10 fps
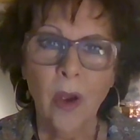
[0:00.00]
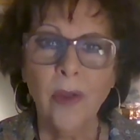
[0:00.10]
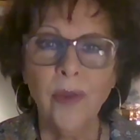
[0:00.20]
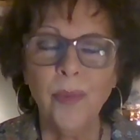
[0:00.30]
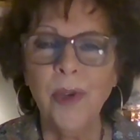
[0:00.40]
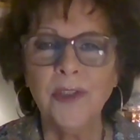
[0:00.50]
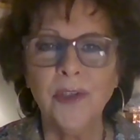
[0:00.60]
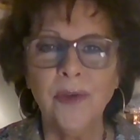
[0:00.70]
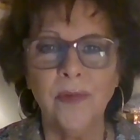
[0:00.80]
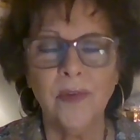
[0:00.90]
or the
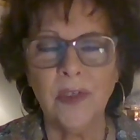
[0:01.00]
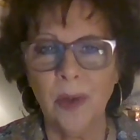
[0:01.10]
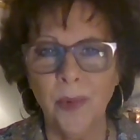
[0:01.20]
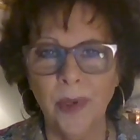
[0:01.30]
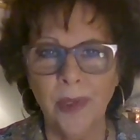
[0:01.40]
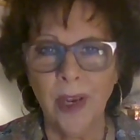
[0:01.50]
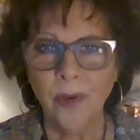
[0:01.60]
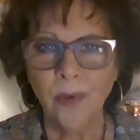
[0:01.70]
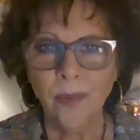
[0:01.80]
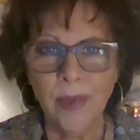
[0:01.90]
picture of someone that
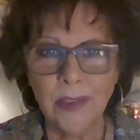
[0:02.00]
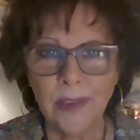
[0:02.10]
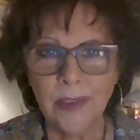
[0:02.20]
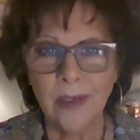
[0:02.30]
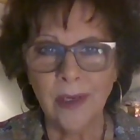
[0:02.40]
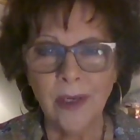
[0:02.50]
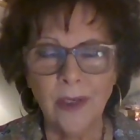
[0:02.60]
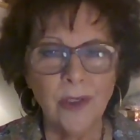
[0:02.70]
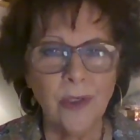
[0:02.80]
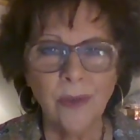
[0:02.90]
you miss
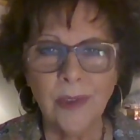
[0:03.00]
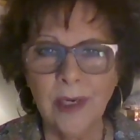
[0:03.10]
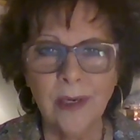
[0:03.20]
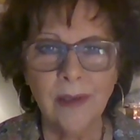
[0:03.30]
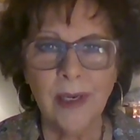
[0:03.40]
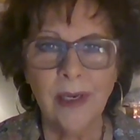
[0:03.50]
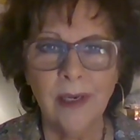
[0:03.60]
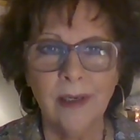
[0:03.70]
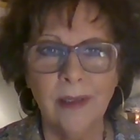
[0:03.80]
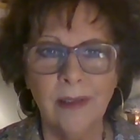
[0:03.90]
so dearly,
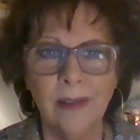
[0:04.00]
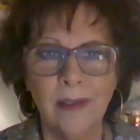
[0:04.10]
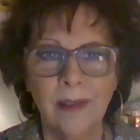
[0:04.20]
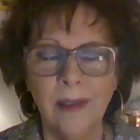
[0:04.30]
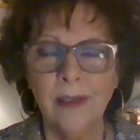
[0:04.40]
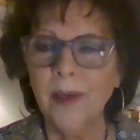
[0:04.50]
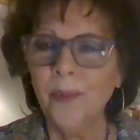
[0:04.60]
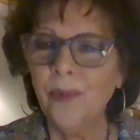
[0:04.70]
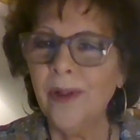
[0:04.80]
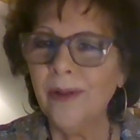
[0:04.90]

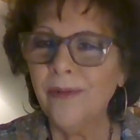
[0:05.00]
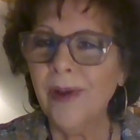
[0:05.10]
like Brooke